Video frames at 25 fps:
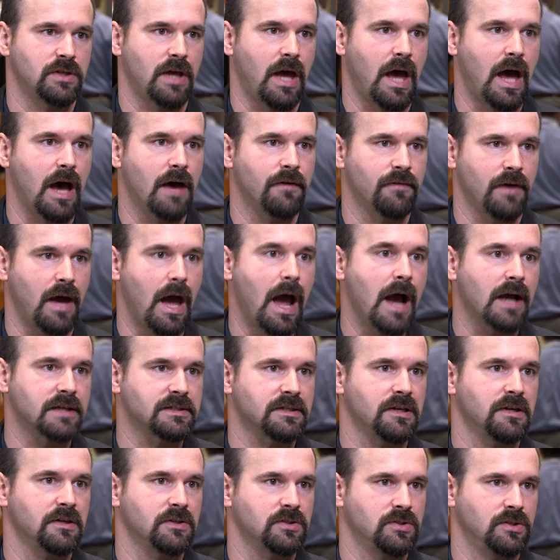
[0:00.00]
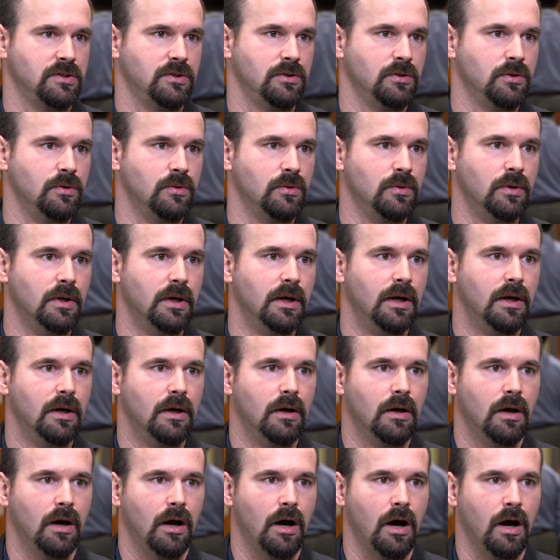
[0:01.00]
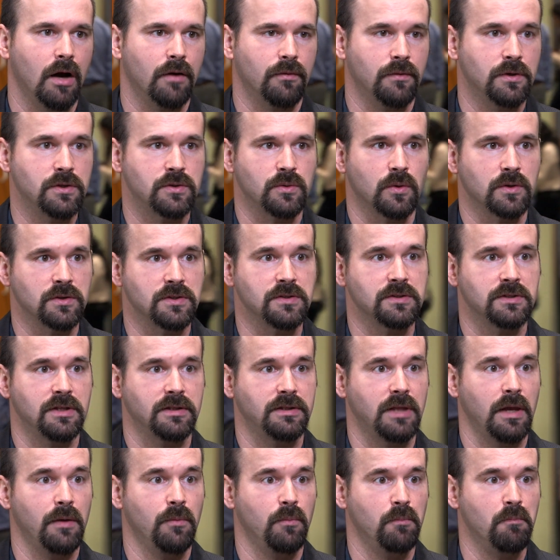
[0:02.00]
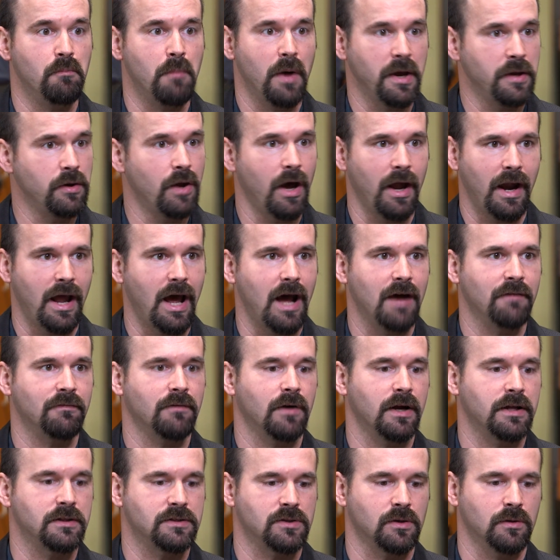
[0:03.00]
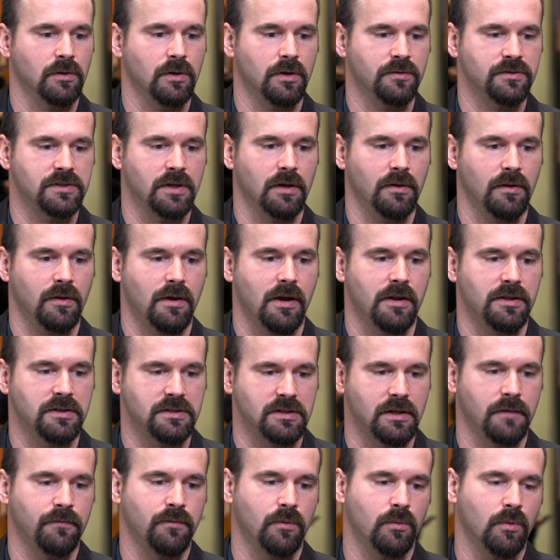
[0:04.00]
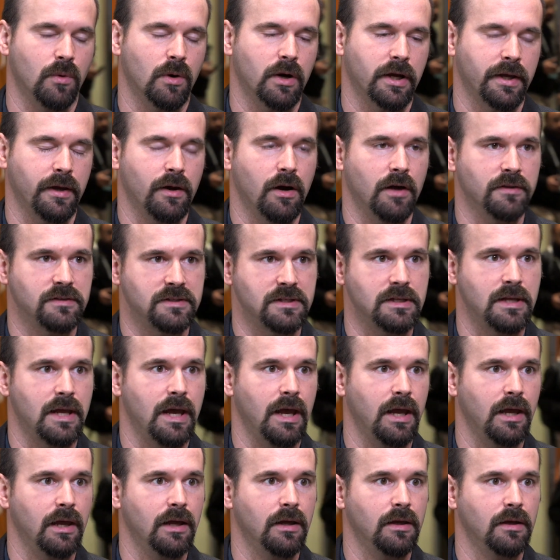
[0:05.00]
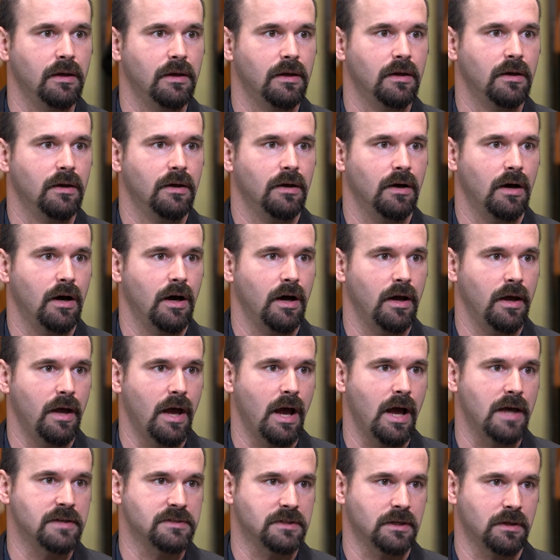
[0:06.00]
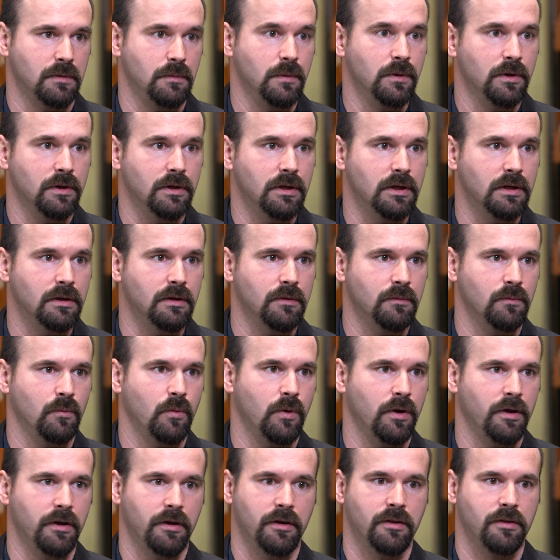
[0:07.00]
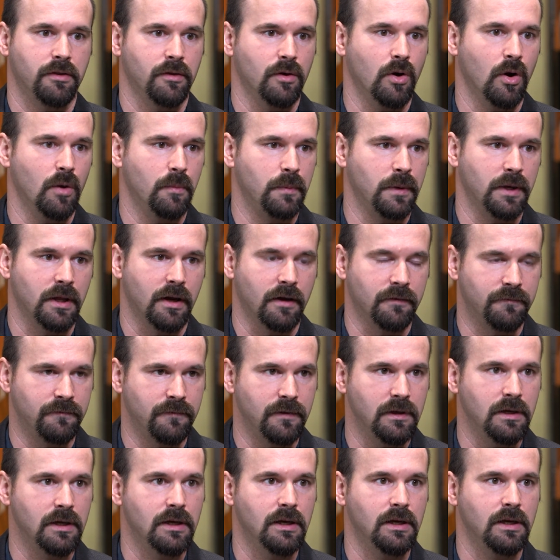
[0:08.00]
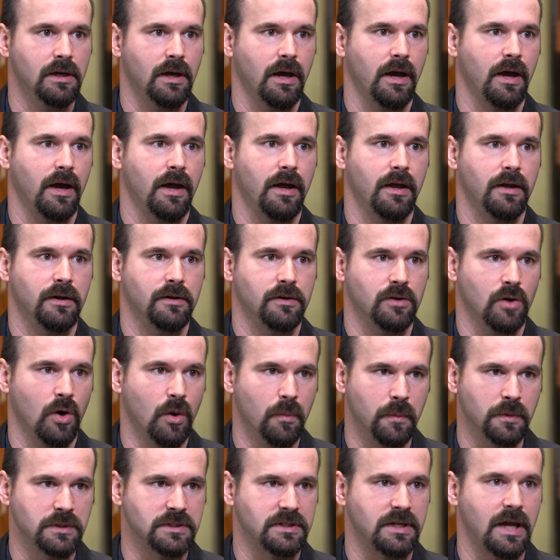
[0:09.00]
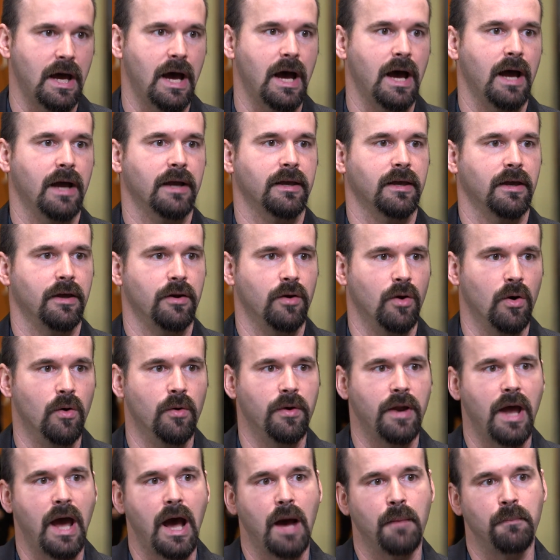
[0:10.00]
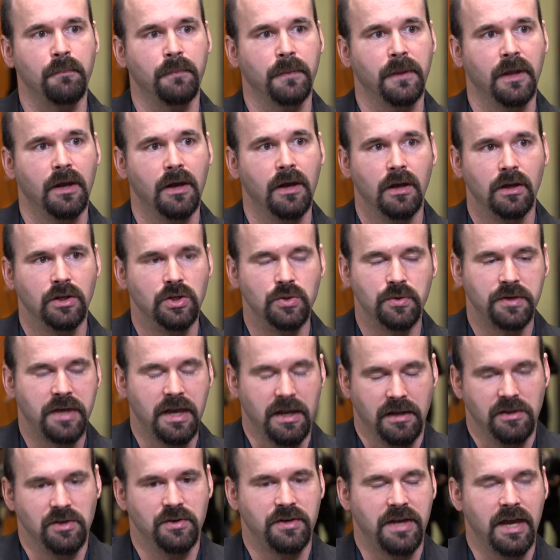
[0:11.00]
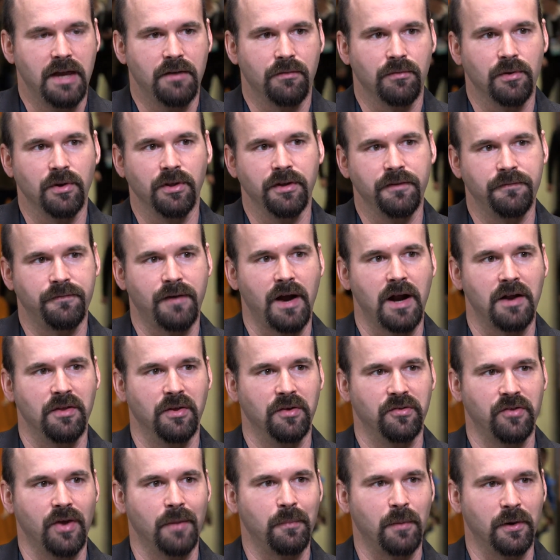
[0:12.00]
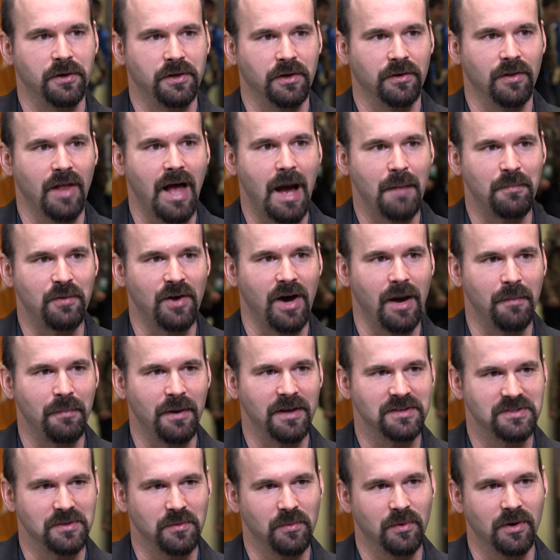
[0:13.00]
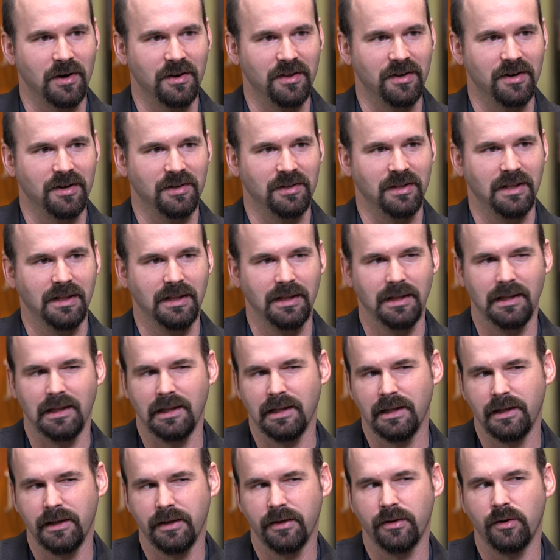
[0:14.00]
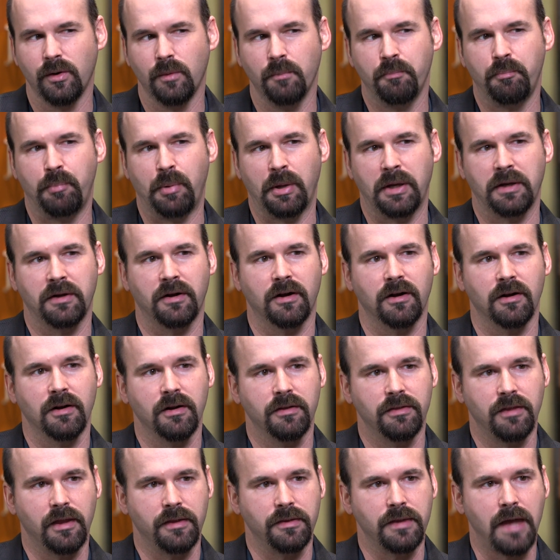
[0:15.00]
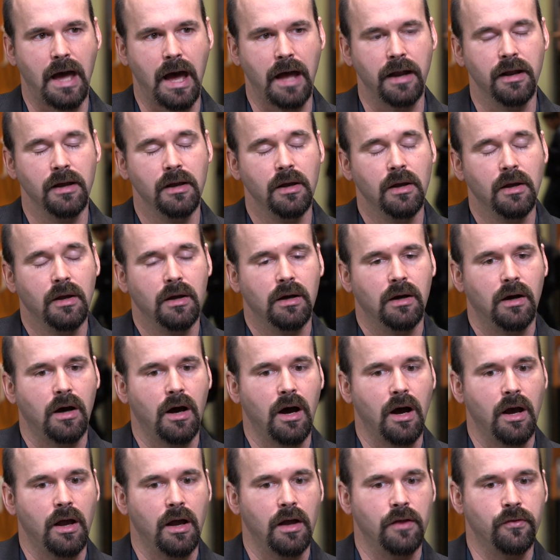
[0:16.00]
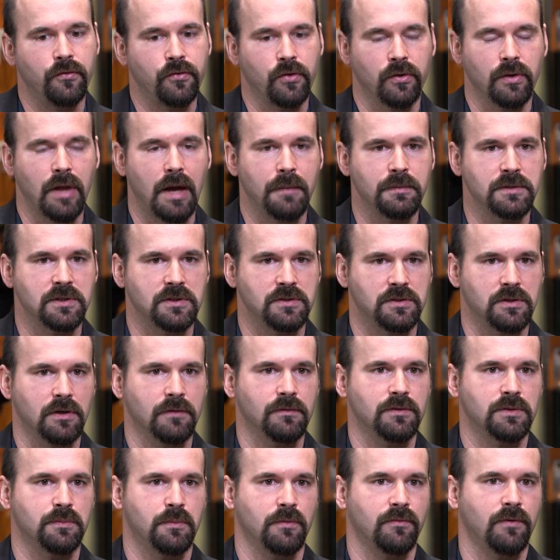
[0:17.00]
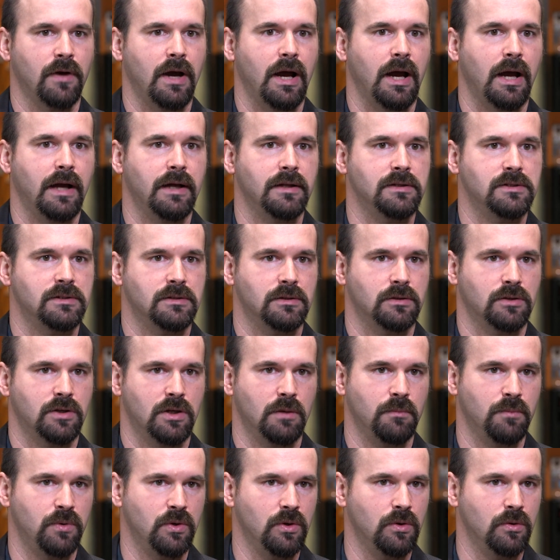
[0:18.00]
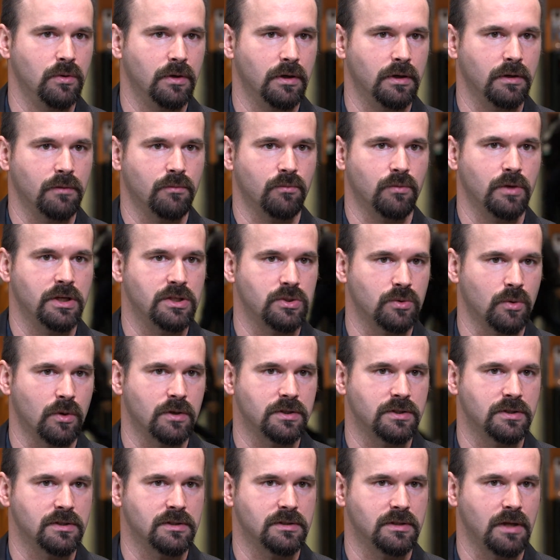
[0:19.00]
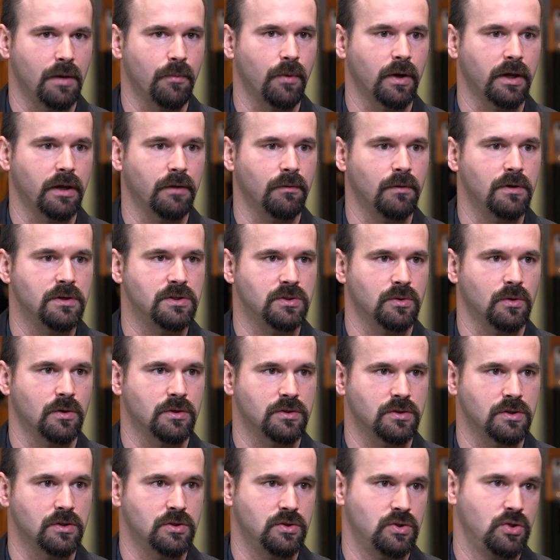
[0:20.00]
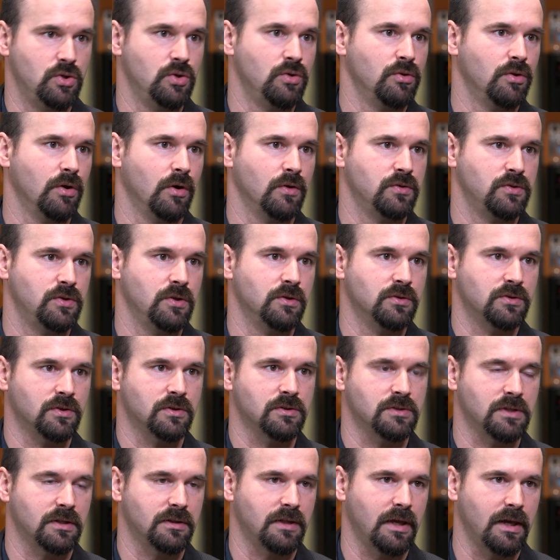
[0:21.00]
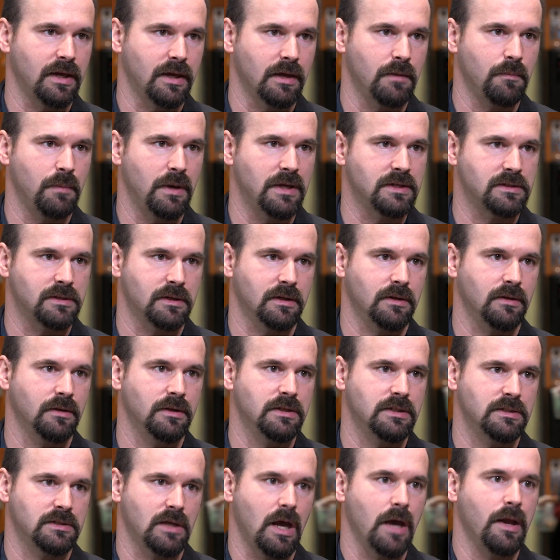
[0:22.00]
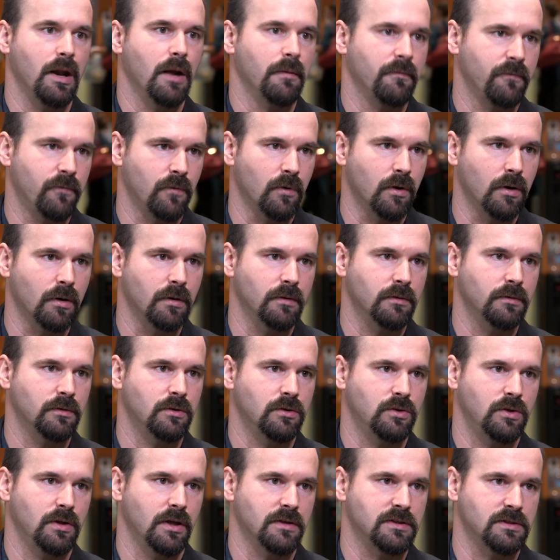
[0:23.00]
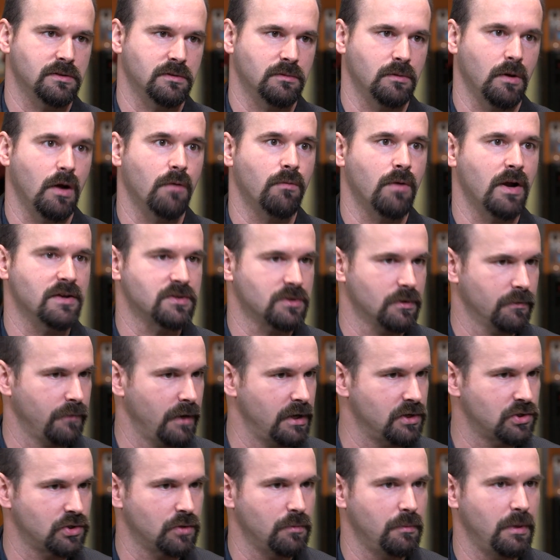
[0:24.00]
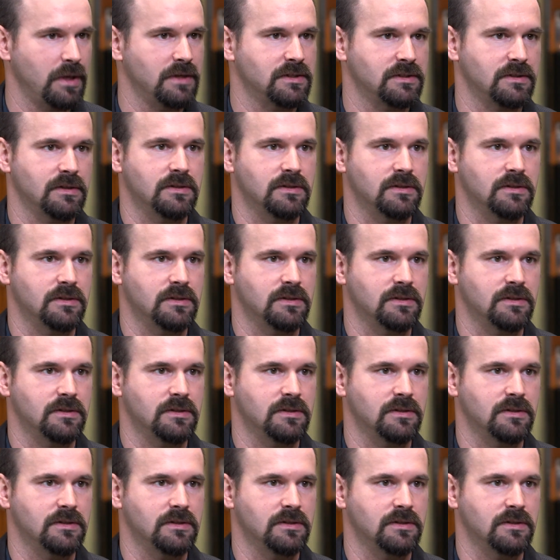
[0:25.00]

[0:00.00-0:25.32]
to have access to uh, resources that they might not have, right? So, so a lot of the stuff we're working on today uh, as a community with OPNFV and OpenStack and ONAP you can't you can't really fire those up on your laptop, as it were. They're a little bigger than that. Uh, and so Lab as a Service provides compute and resources, networking resources to those users that they can basically sign up for. It's a reservation-based